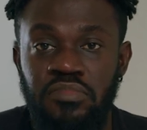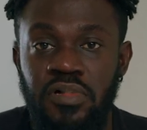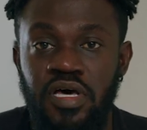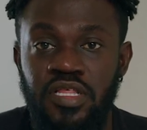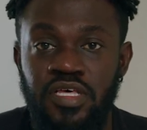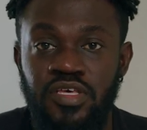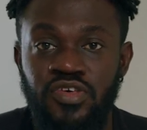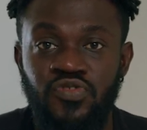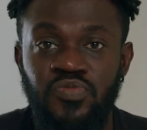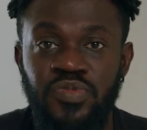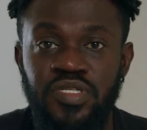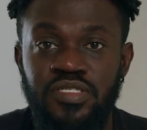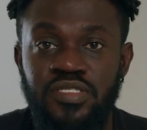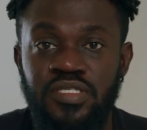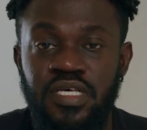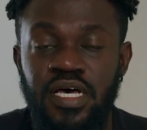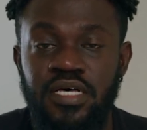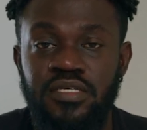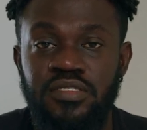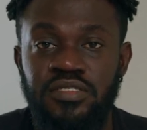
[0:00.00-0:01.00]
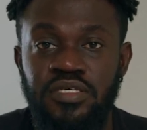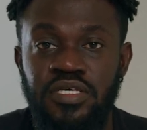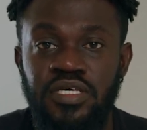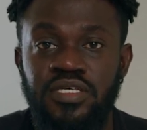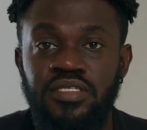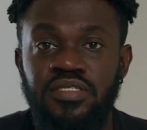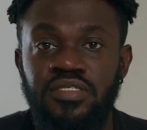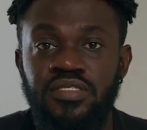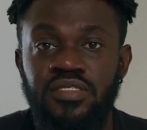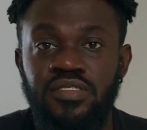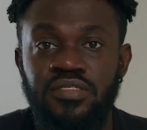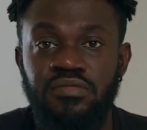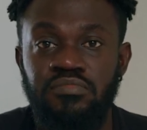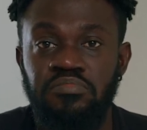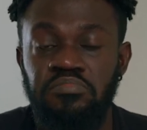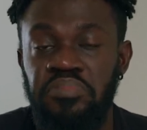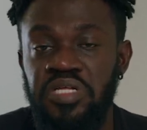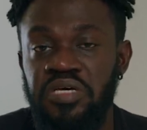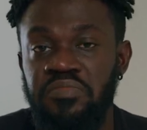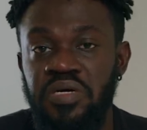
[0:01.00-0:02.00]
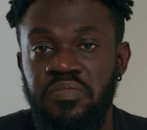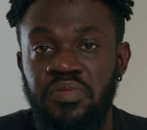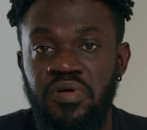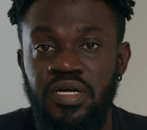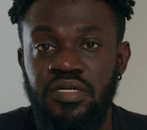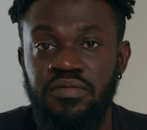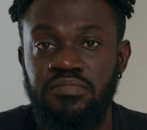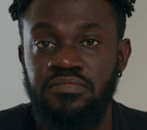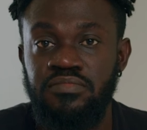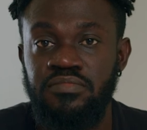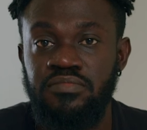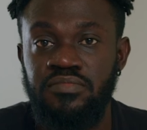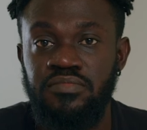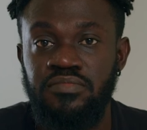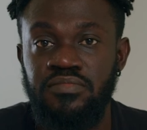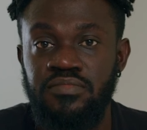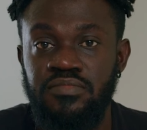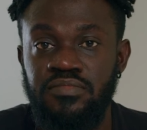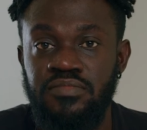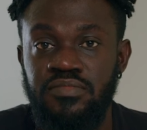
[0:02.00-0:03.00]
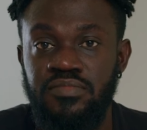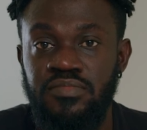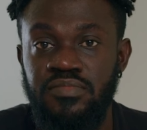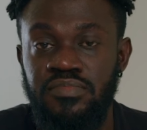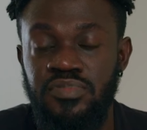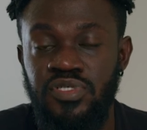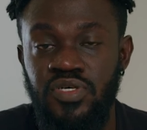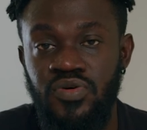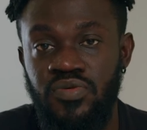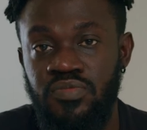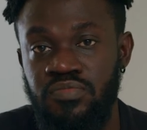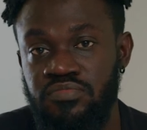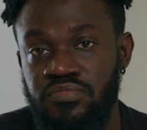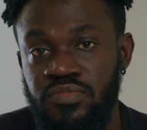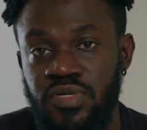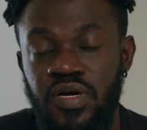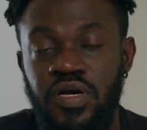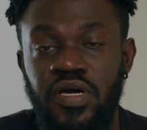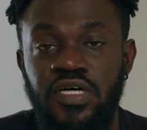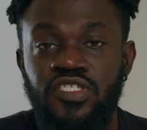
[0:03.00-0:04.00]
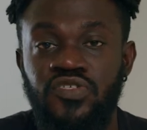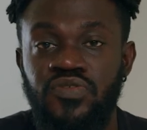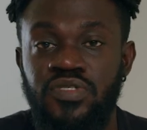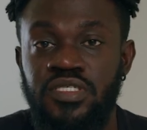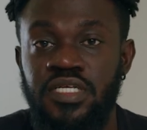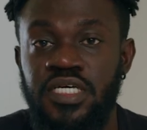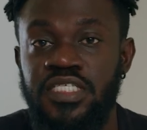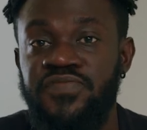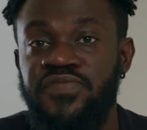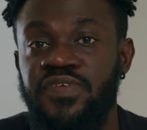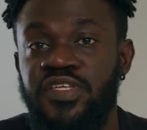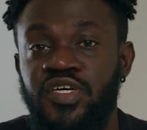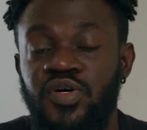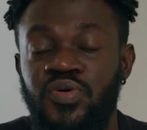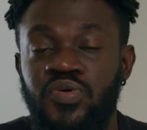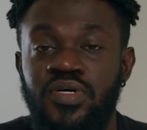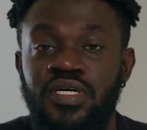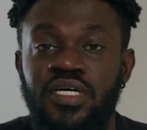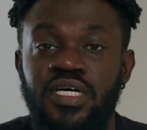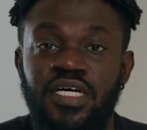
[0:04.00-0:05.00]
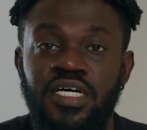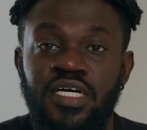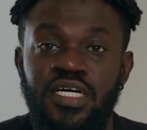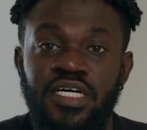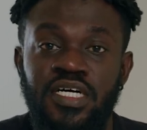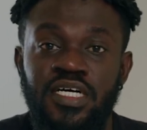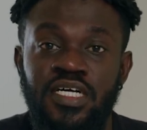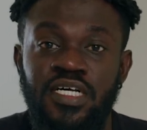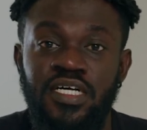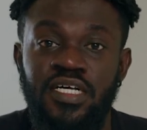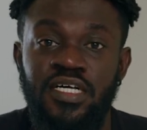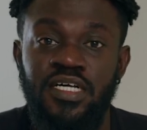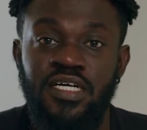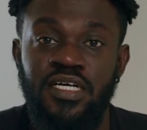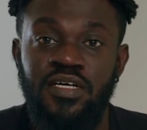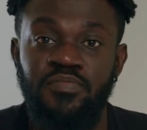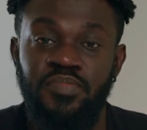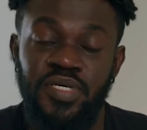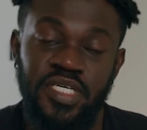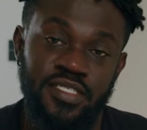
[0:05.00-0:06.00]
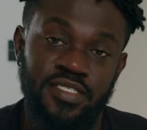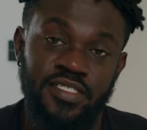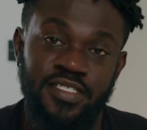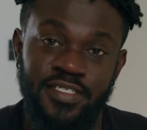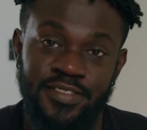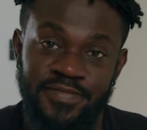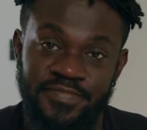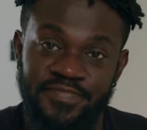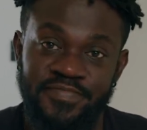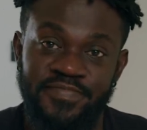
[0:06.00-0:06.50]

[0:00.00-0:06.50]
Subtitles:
other humans as is and play my part. So I'll catch you in the next video. Peace.